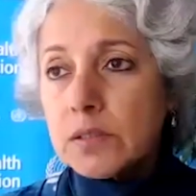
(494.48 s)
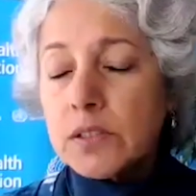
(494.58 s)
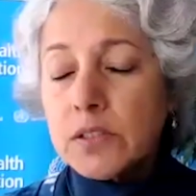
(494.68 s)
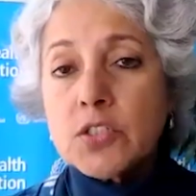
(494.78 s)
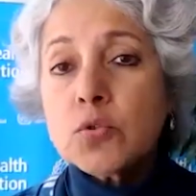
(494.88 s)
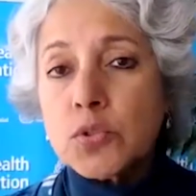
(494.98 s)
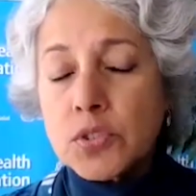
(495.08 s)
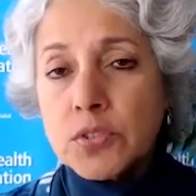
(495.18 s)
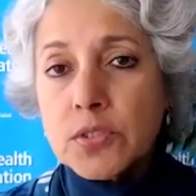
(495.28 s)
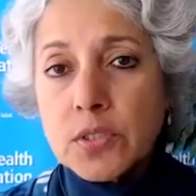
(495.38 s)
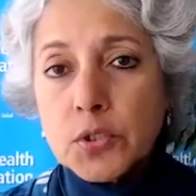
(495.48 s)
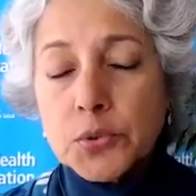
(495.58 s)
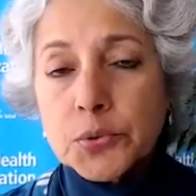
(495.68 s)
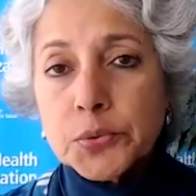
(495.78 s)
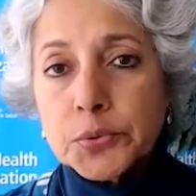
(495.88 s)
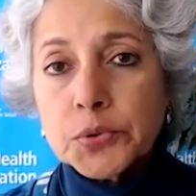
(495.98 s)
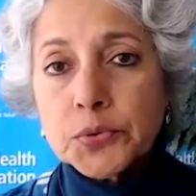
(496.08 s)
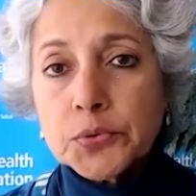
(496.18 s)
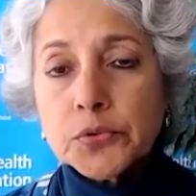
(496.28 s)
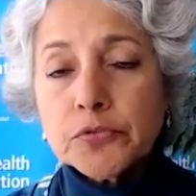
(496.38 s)
resources to
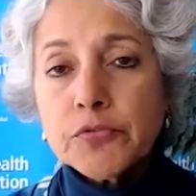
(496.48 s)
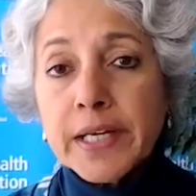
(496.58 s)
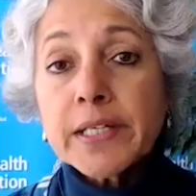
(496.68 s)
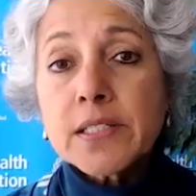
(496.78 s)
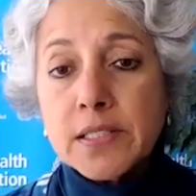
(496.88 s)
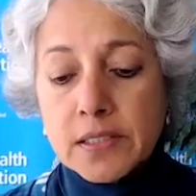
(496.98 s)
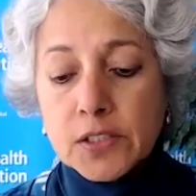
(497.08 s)
find,